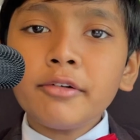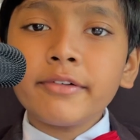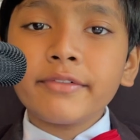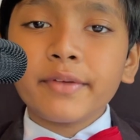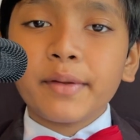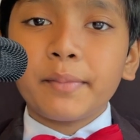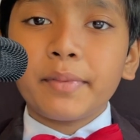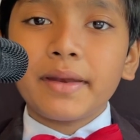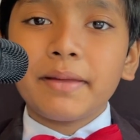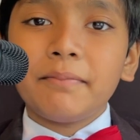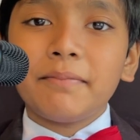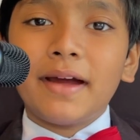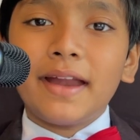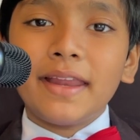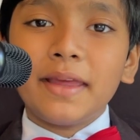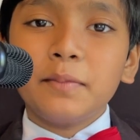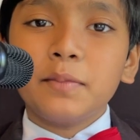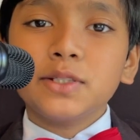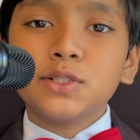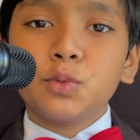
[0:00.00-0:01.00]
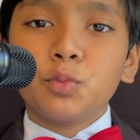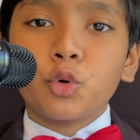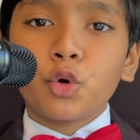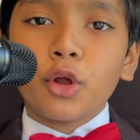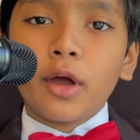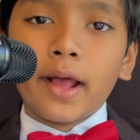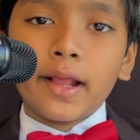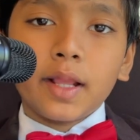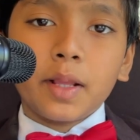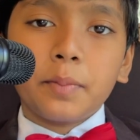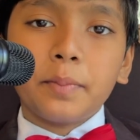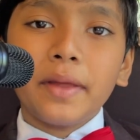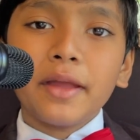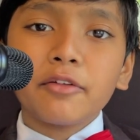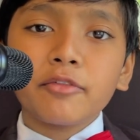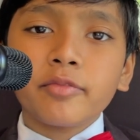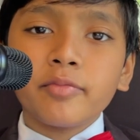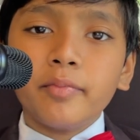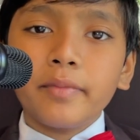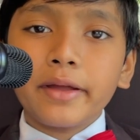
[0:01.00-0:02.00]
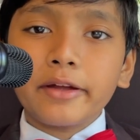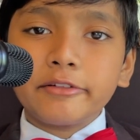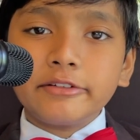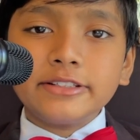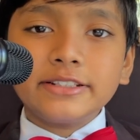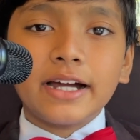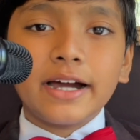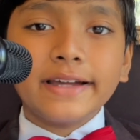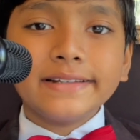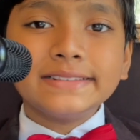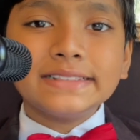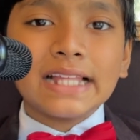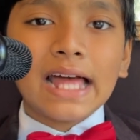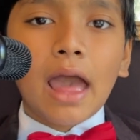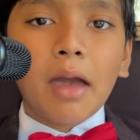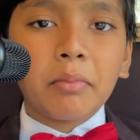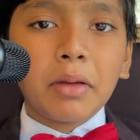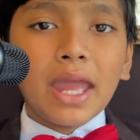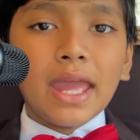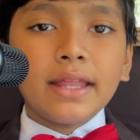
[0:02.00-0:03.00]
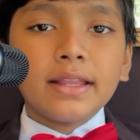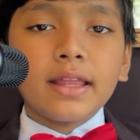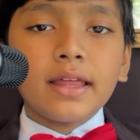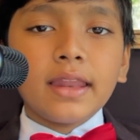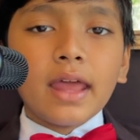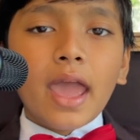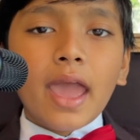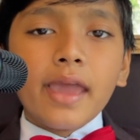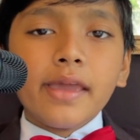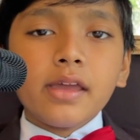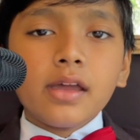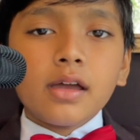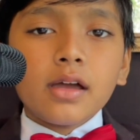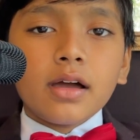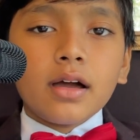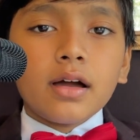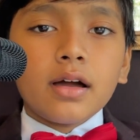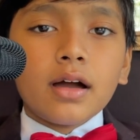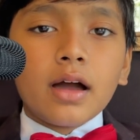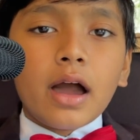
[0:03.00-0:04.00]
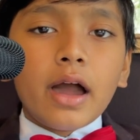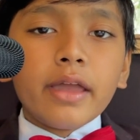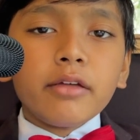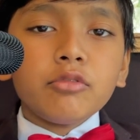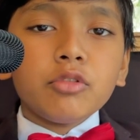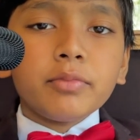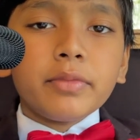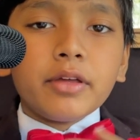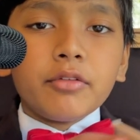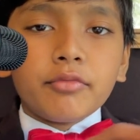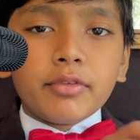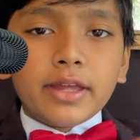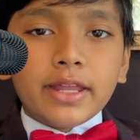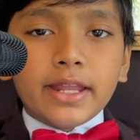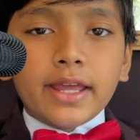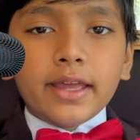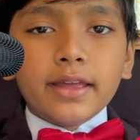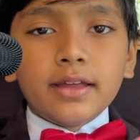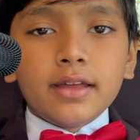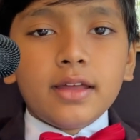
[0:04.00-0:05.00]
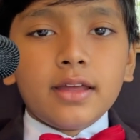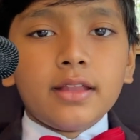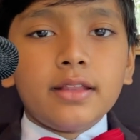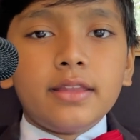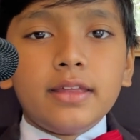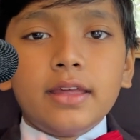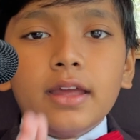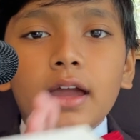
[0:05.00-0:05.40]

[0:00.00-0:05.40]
everybody, my name is Bruno Isaac Beer from Bari Science Lab. Today, I will be reading The